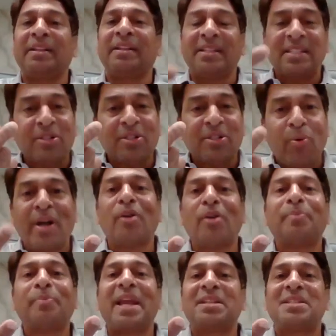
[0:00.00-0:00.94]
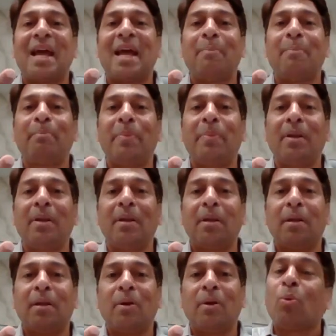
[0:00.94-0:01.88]
that this is one of the
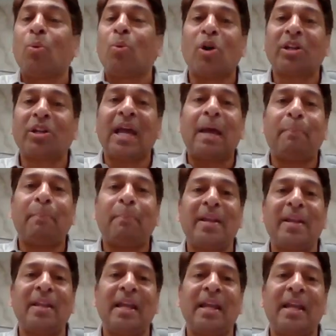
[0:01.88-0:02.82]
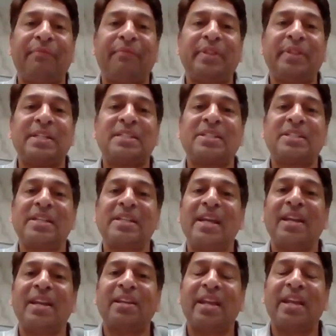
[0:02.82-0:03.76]
example. What happened if this
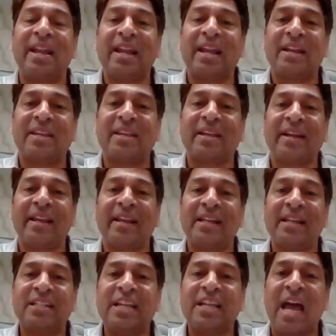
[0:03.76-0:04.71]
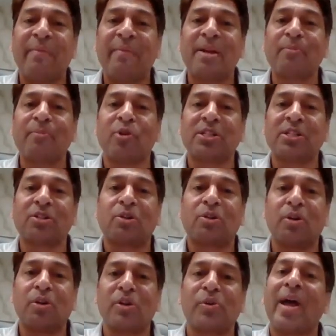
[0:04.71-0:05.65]
T&D Electrical is having works
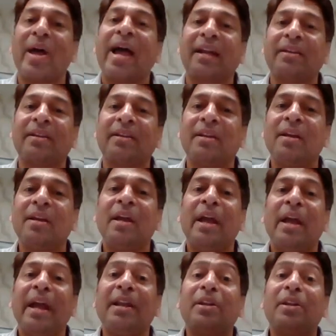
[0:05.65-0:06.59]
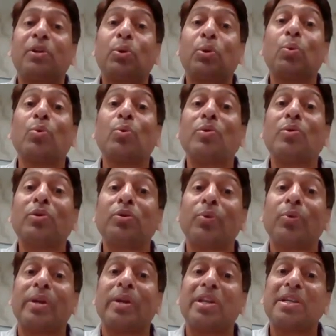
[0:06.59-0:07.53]
contract in
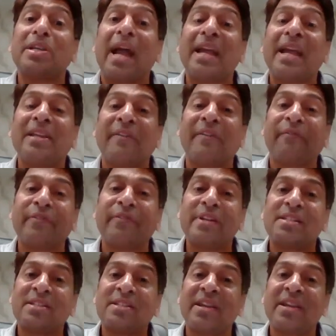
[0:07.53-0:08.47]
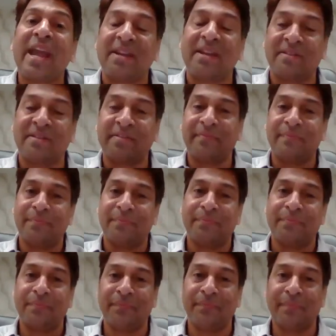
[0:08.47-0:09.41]
29 different states?
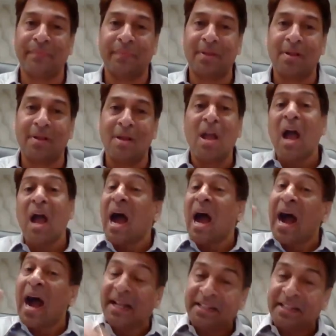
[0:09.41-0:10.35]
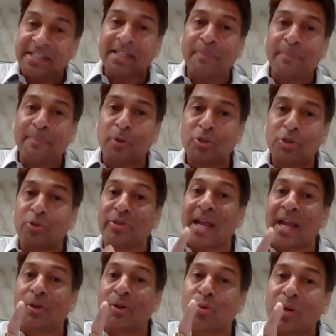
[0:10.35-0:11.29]
Are they supposed to
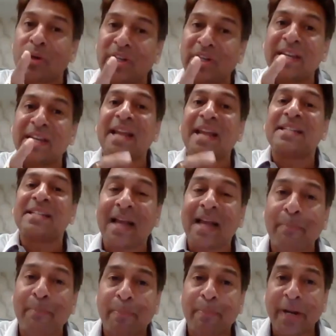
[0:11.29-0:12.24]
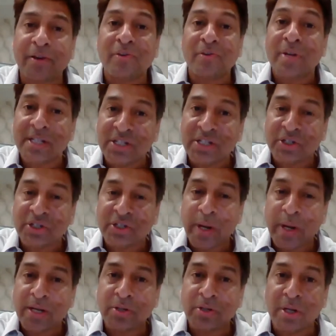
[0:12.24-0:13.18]
take 29 separate
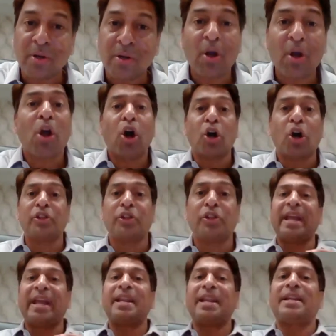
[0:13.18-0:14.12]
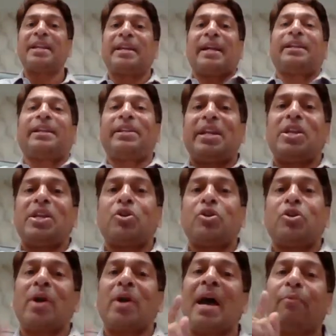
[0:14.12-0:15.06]
registration, or they can
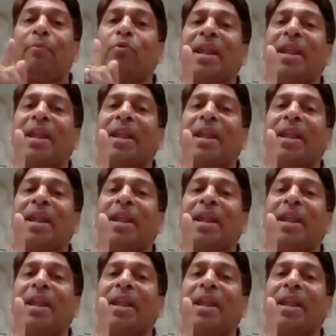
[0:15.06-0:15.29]
continue to